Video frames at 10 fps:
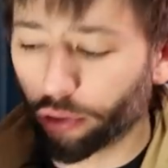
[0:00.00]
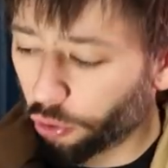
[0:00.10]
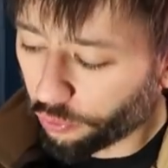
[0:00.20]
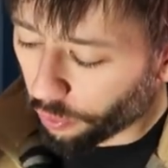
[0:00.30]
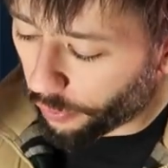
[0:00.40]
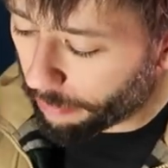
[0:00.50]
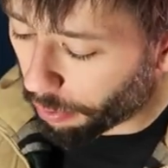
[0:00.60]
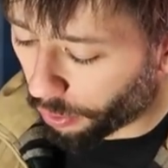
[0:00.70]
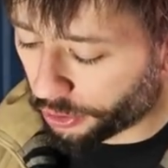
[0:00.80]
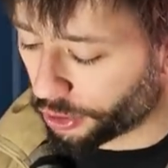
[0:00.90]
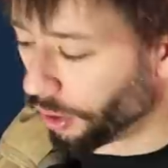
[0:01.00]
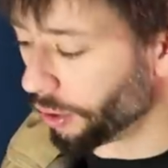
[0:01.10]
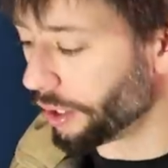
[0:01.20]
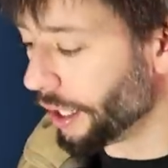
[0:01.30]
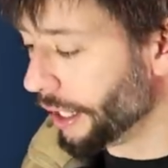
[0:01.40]
two of the Wii boards
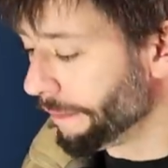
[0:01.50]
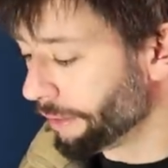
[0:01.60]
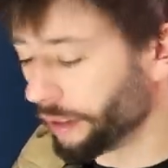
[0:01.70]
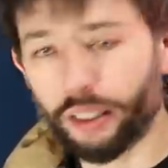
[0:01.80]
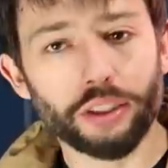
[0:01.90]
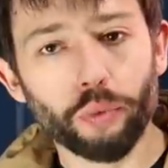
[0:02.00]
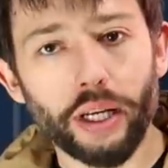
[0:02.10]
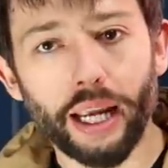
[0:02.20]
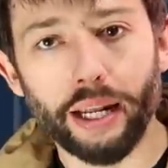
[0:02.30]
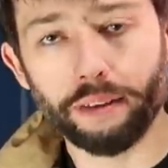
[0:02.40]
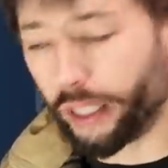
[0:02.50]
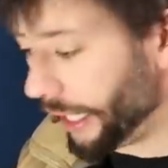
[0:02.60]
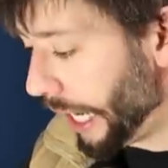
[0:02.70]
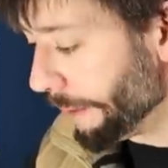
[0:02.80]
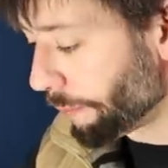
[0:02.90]
sold this weekend.
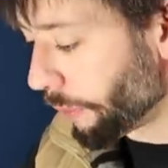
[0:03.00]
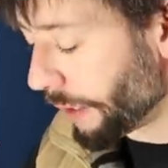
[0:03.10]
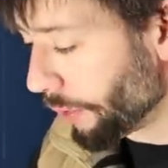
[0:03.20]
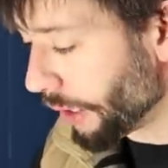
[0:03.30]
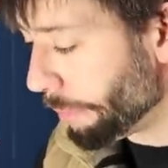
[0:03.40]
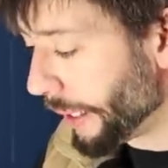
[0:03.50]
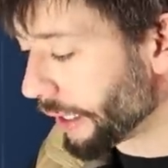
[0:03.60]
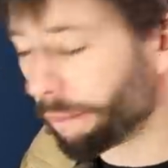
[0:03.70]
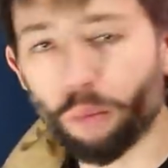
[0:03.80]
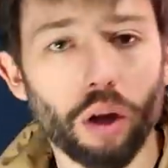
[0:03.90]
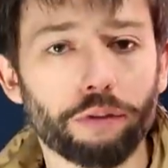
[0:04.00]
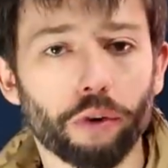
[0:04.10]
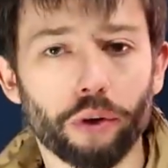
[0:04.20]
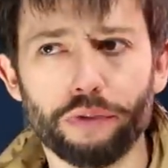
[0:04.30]
Um, one that picked up one for